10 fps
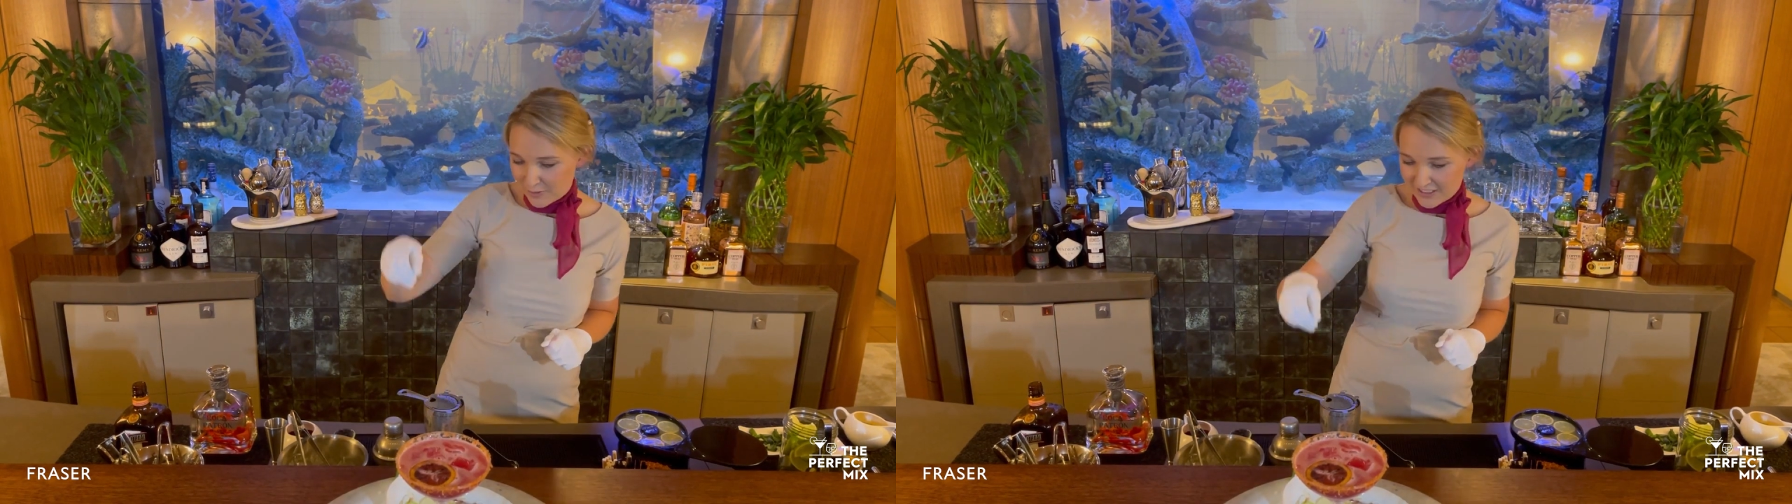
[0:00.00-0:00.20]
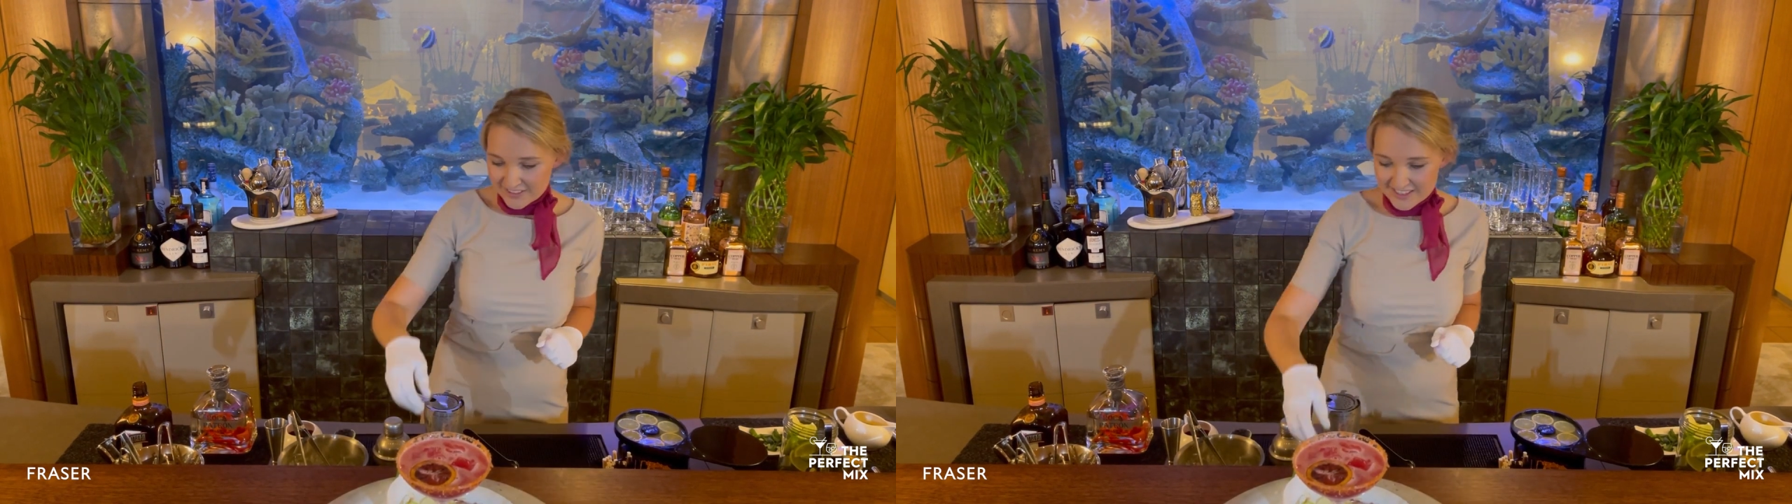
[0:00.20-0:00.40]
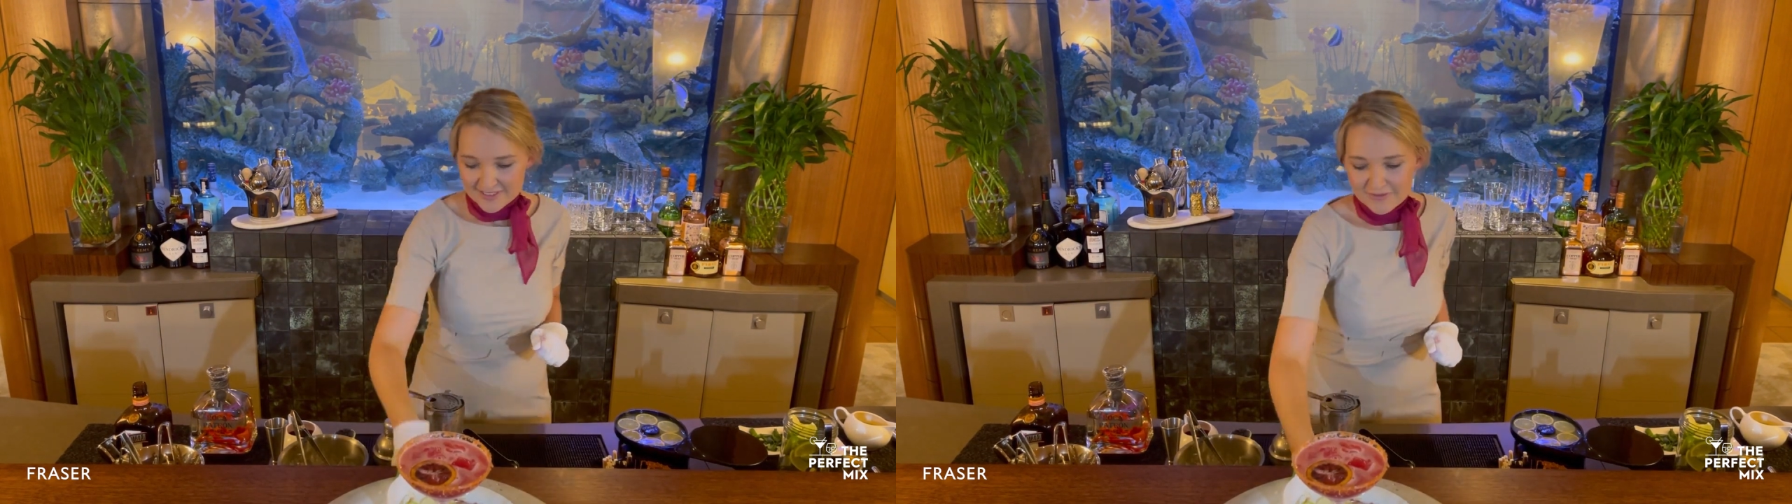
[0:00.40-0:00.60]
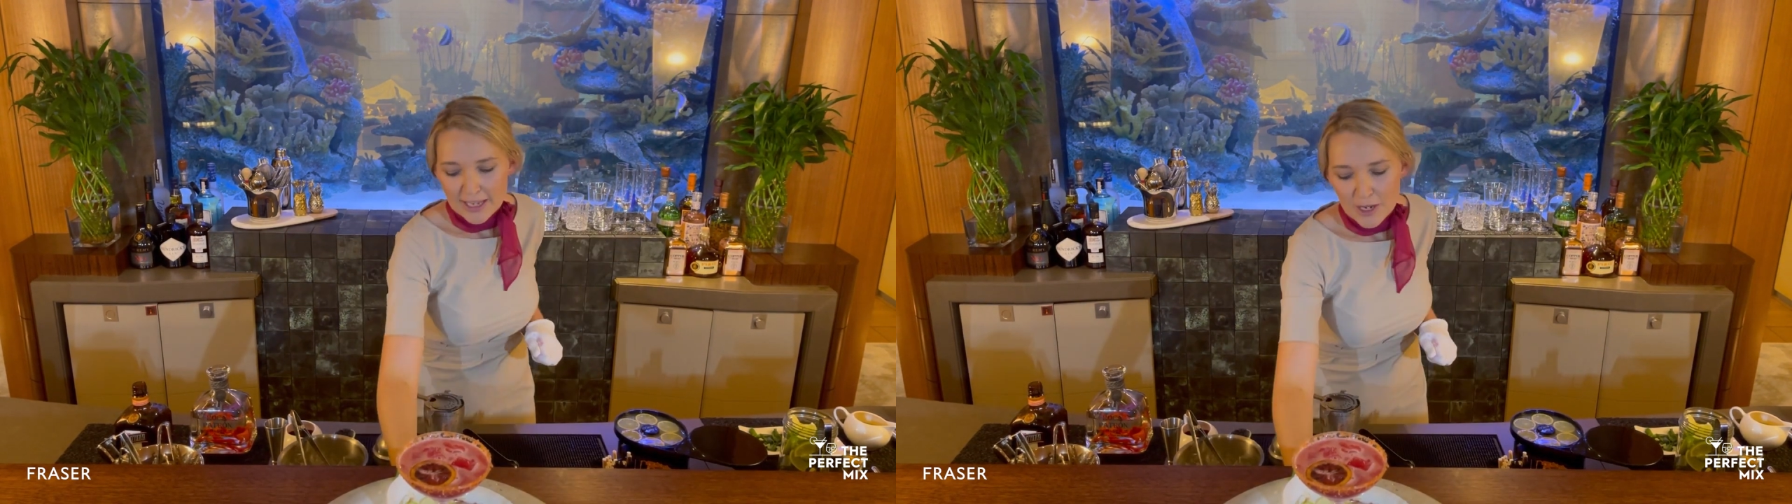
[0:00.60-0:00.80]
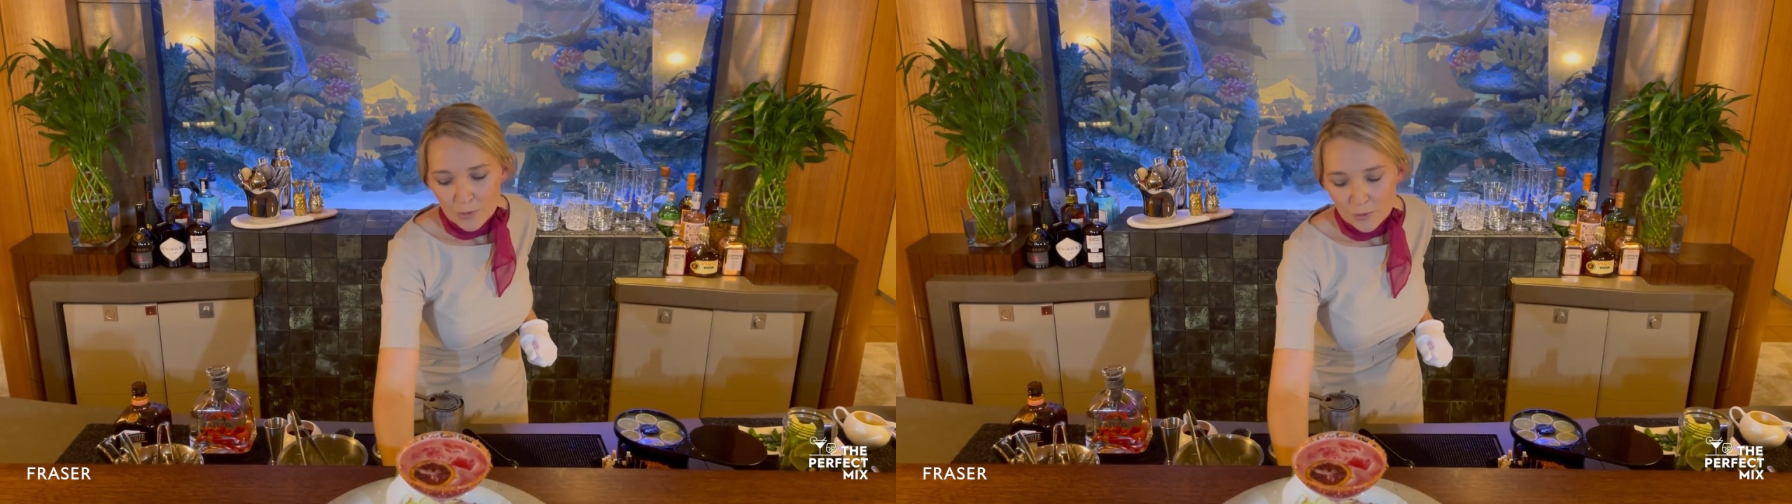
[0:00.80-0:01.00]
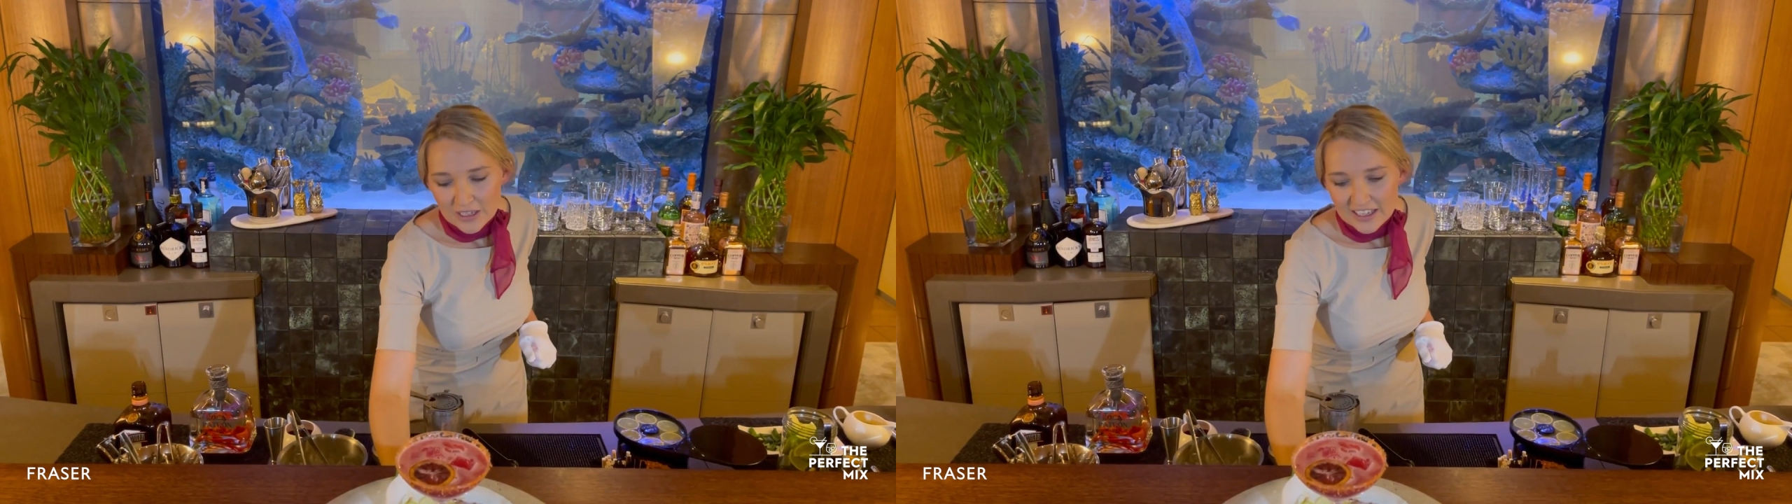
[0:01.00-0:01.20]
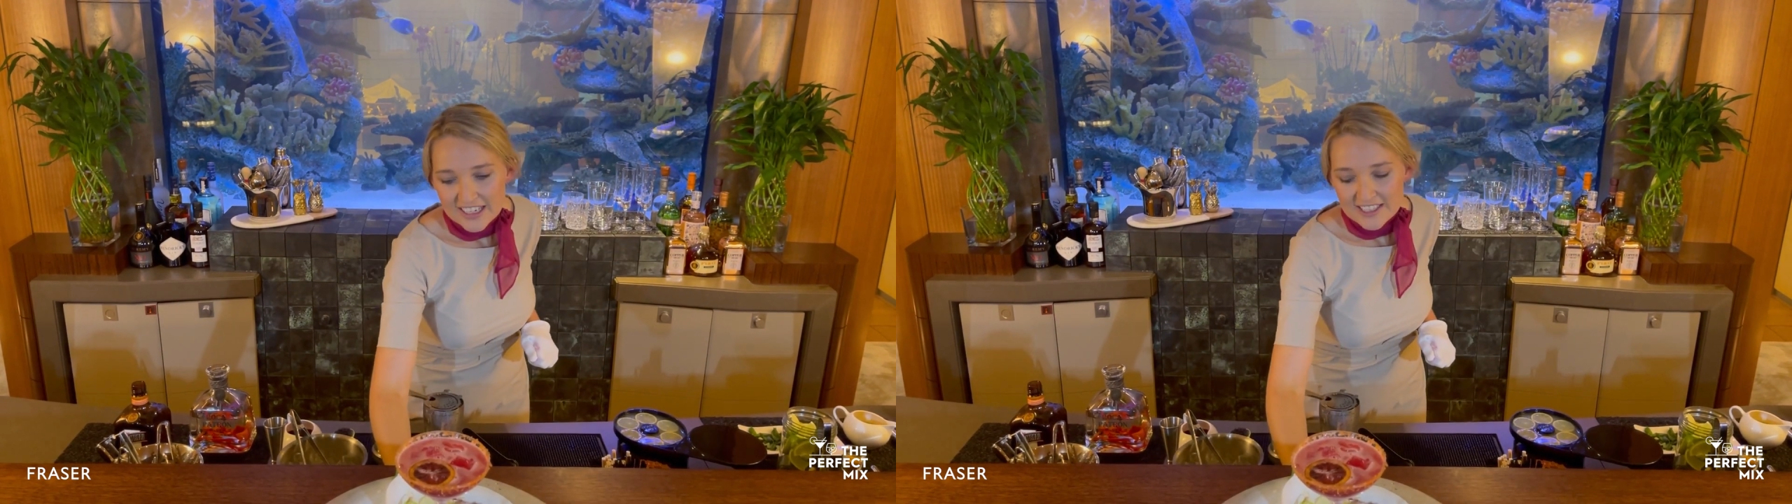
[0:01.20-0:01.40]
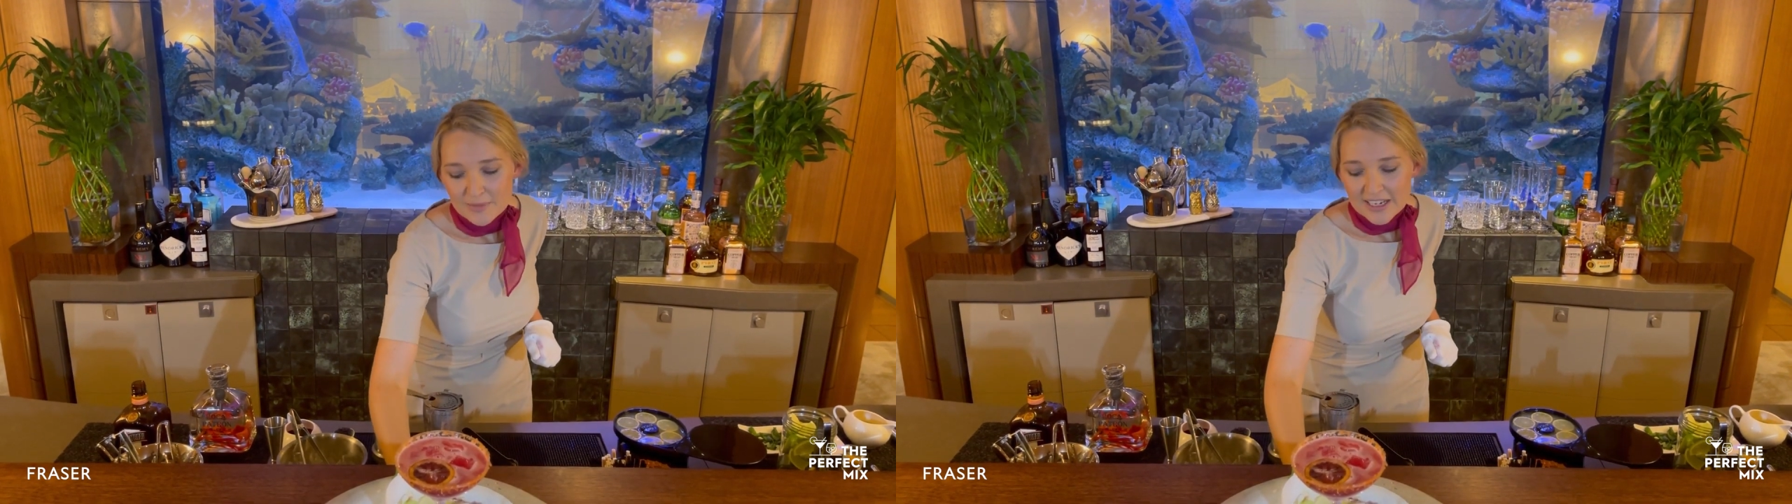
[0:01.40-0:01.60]
Wheels, we
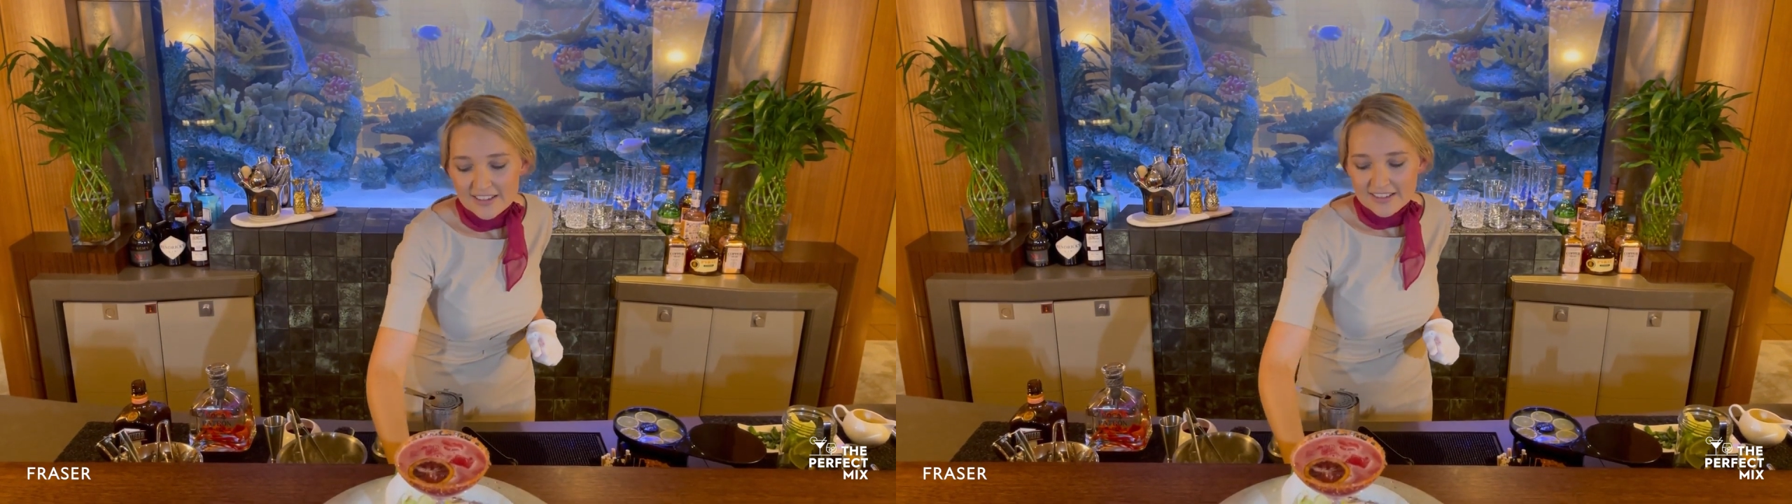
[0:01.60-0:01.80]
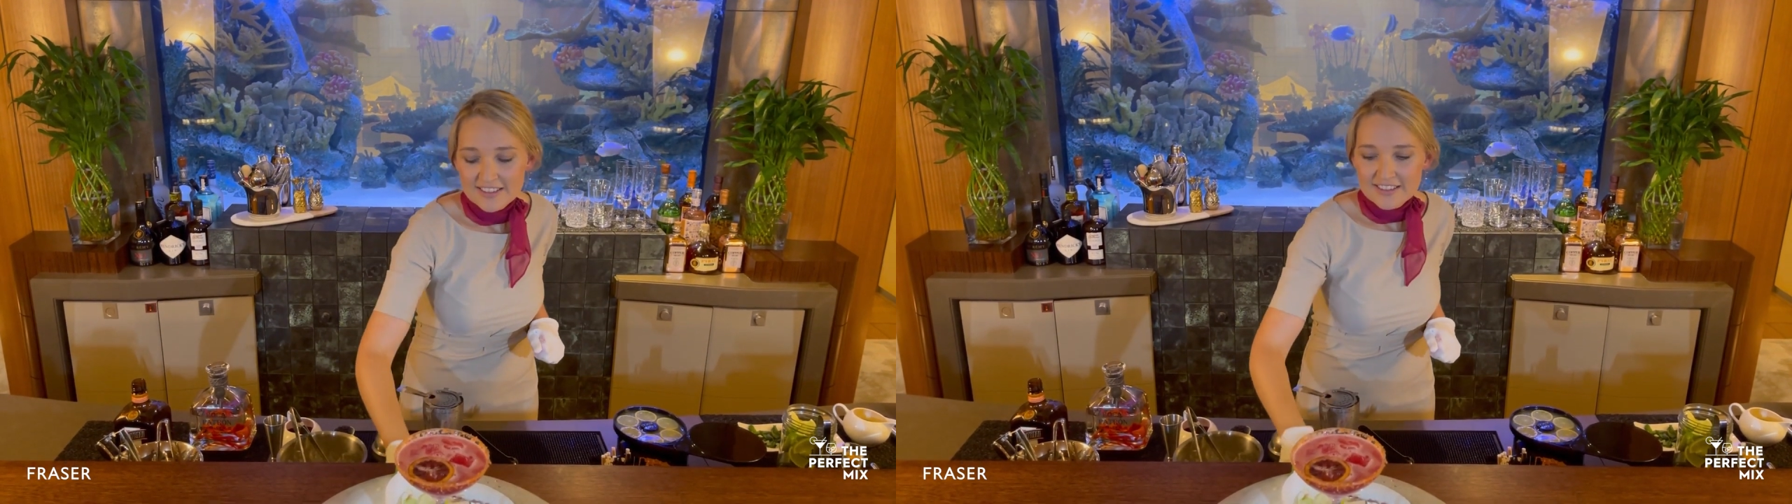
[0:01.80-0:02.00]
like to make